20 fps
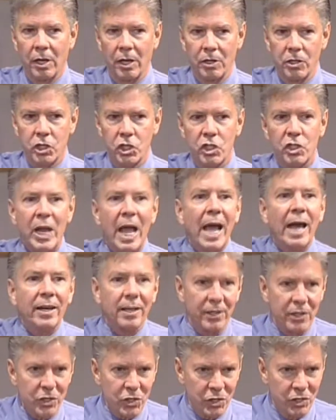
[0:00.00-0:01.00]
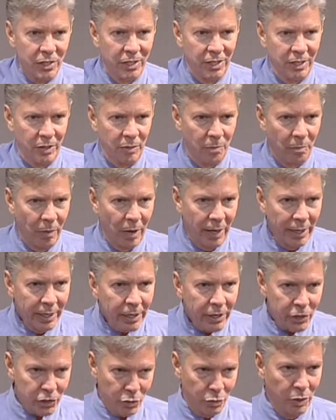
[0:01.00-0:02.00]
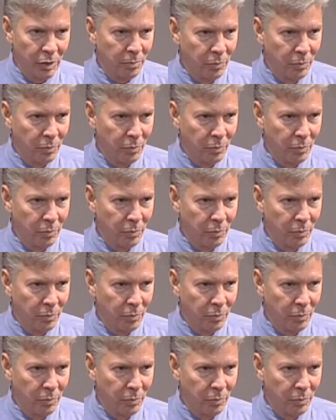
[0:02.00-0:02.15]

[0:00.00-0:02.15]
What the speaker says: status in my history